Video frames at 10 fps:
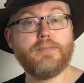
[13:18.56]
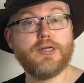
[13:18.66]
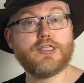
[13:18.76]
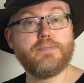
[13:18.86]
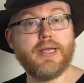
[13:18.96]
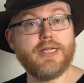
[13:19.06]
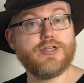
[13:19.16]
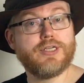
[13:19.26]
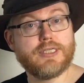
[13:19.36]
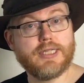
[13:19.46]

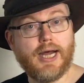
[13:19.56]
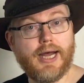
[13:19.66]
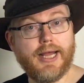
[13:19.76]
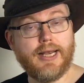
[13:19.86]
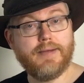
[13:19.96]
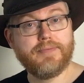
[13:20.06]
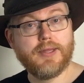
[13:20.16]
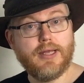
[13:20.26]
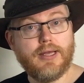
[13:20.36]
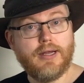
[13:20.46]
speech style
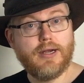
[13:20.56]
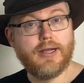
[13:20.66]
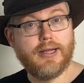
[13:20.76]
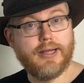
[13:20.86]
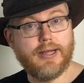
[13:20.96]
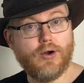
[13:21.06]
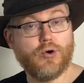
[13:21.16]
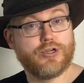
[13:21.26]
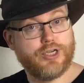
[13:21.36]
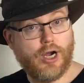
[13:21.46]

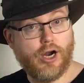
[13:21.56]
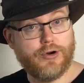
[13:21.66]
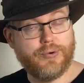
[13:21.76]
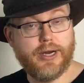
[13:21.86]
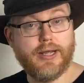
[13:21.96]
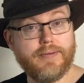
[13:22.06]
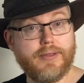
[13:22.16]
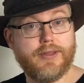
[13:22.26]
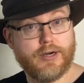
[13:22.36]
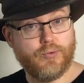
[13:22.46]
or genre.
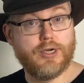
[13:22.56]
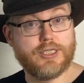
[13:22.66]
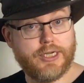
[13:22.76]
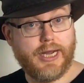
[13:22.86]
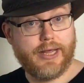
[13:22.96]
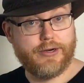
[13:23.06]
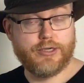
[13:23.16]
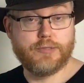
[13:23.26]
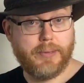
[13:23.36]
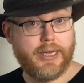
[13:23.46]
There was another
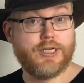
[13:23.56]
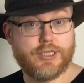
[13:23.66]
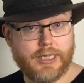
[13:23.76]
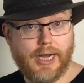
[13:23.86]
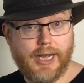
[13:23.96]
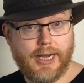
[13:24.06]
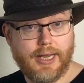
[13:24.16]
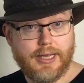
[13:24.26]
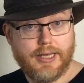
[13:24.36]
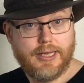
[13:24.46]
speech style
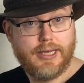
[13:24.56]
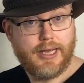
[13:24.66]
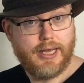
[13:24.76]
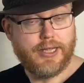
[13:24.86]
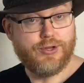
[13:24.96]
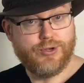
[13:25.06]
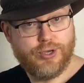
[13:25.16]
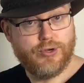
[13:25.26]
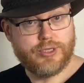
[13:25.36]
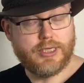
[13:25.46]
to
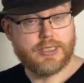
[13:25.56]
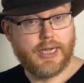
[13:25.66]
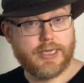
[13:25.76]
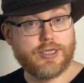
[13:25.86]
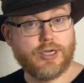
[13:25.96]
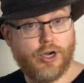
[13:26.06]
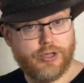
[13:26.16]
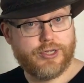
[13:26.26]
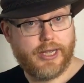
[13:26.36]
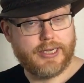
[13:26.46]
use in such
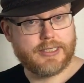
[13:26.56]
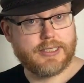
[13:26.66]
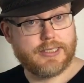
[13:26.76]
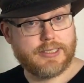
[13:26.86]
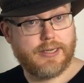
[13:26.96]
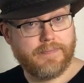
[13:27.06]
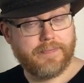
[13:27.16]
contexts.